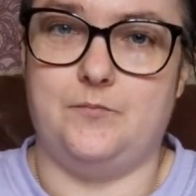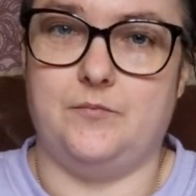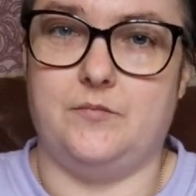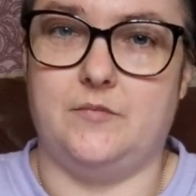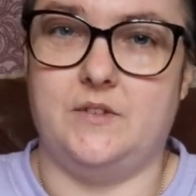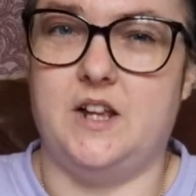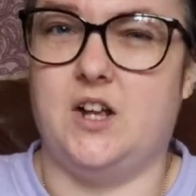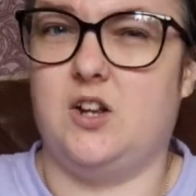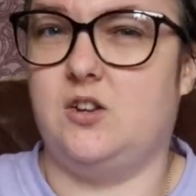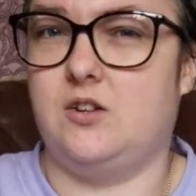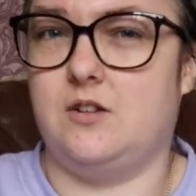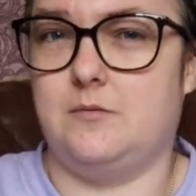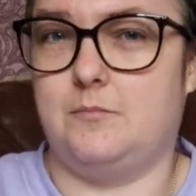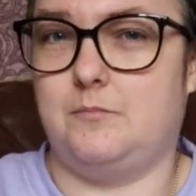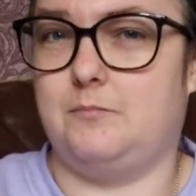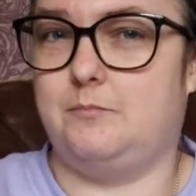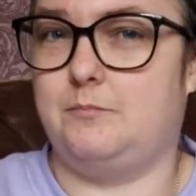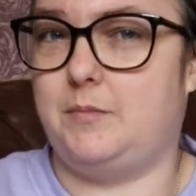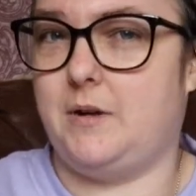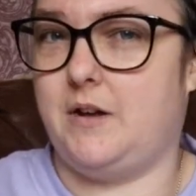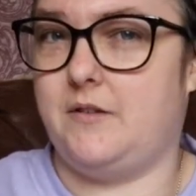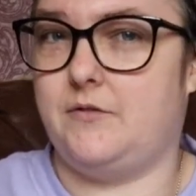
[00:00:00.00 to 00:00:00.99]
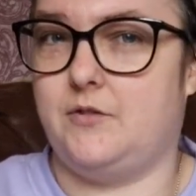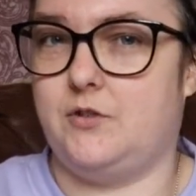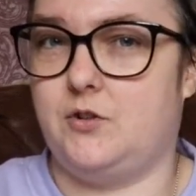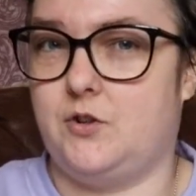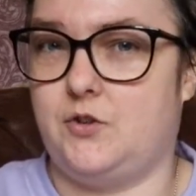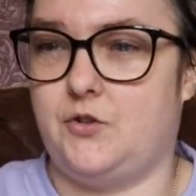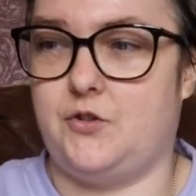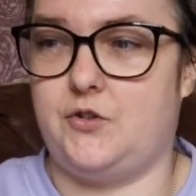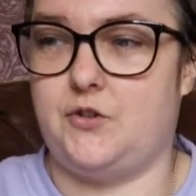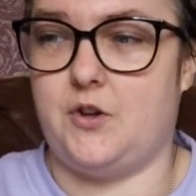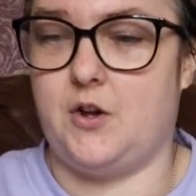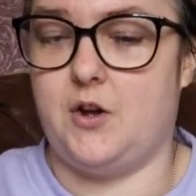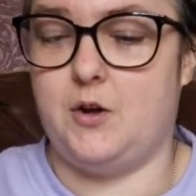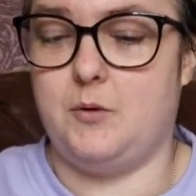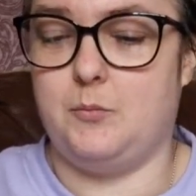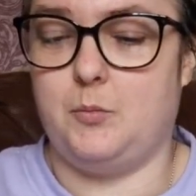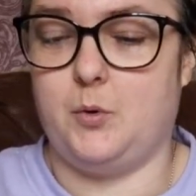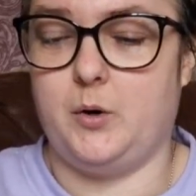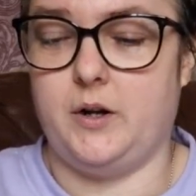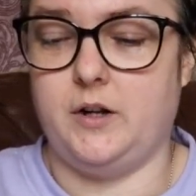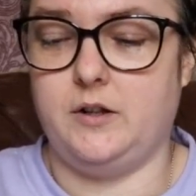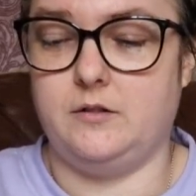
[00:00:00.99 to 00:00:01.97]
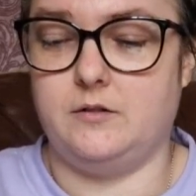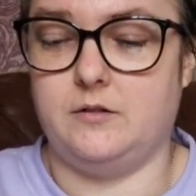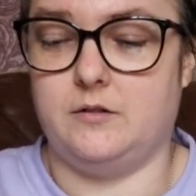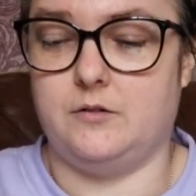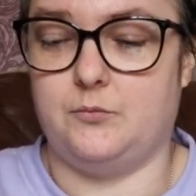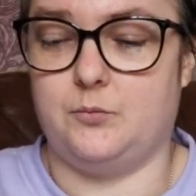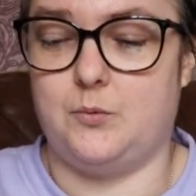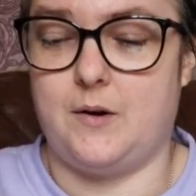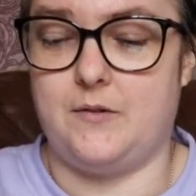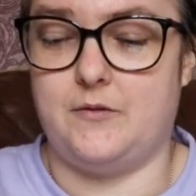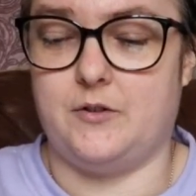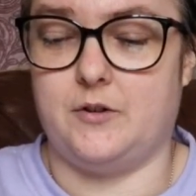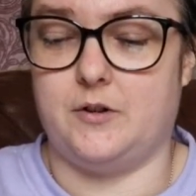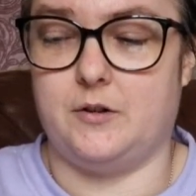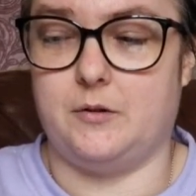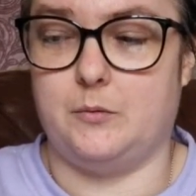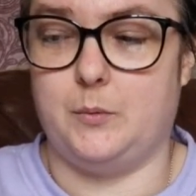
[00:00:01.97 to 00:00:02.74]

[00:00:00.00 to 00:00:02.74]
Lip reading: little bit of an uncertain point of whether